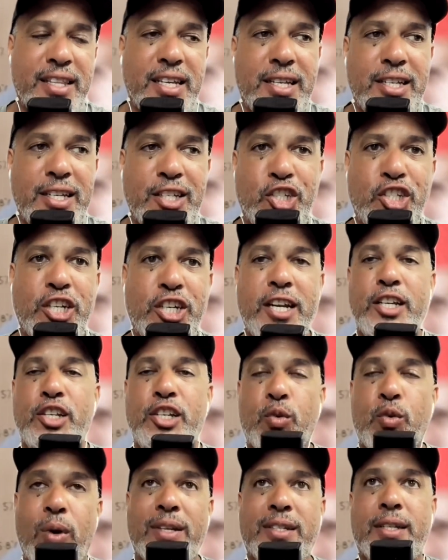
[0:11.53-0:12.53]
the
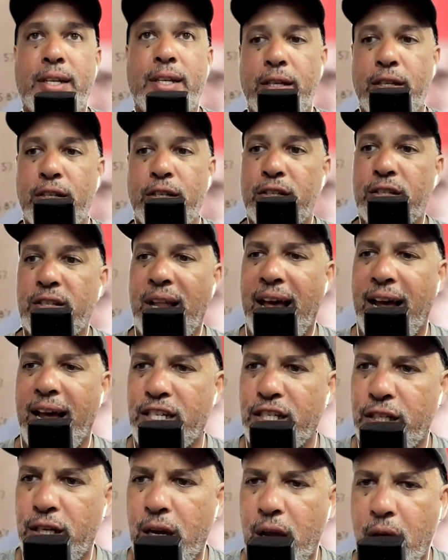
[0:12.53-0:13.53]

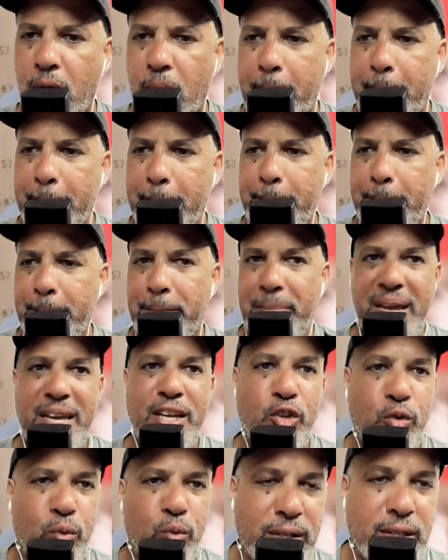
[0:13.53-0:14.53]

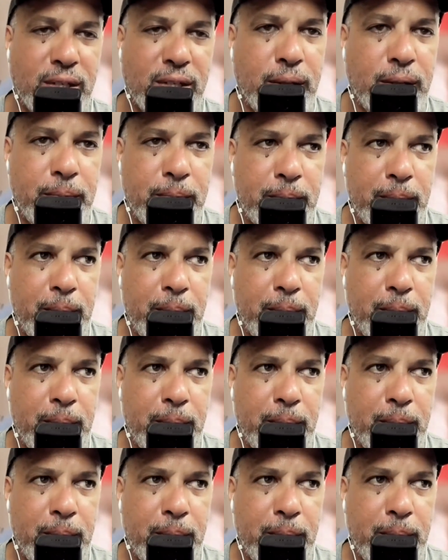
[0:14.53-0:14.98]
G20/B20